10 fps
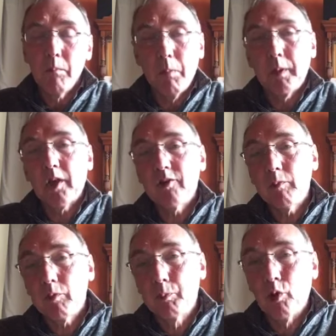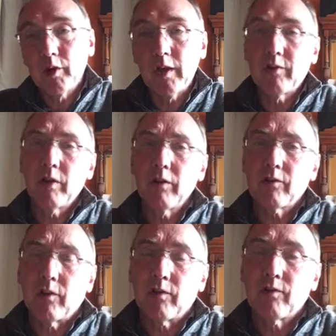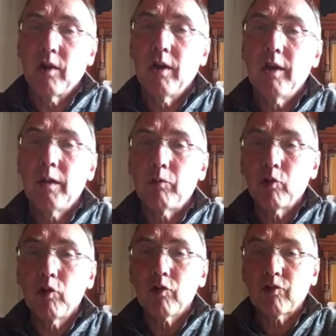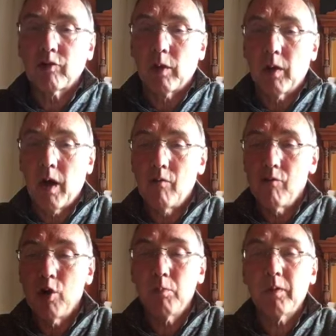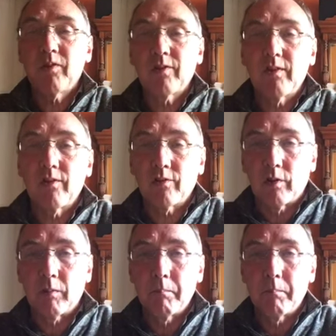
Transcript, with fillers: But because he was born in Tarsus, he was also a Roman citizen,